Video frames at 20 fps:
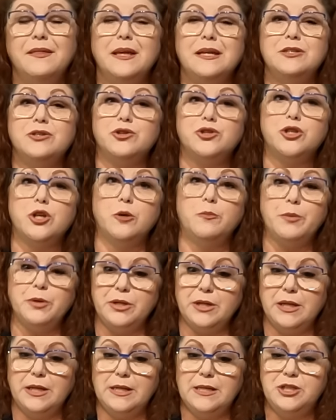These are
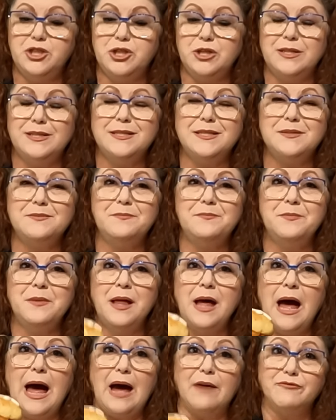super delicious.
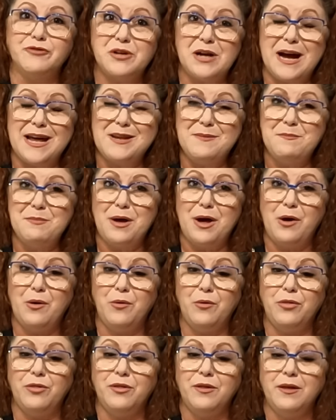I've tried them
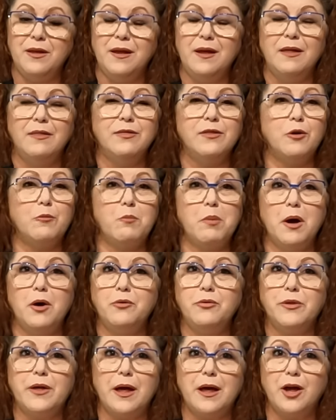both. They're
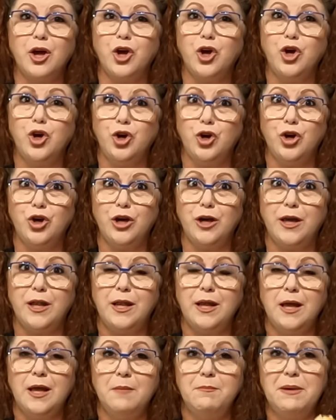both
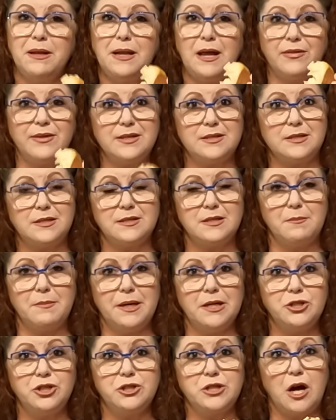good. And now this is a
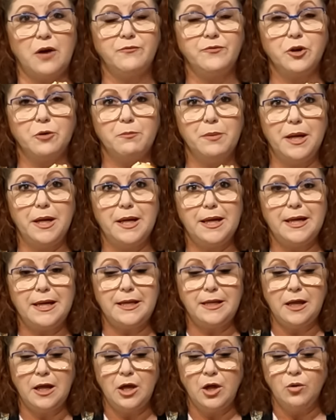much softer
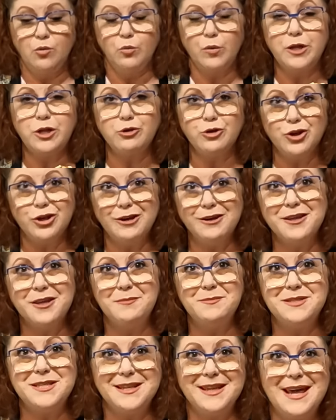bun when you cook
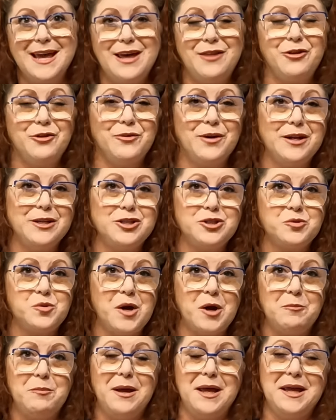them together in a
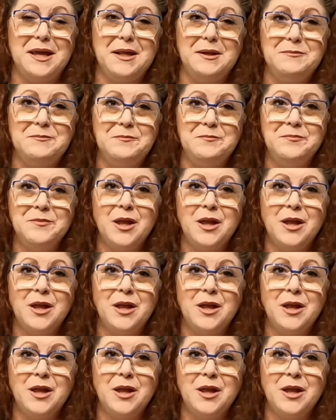square pan.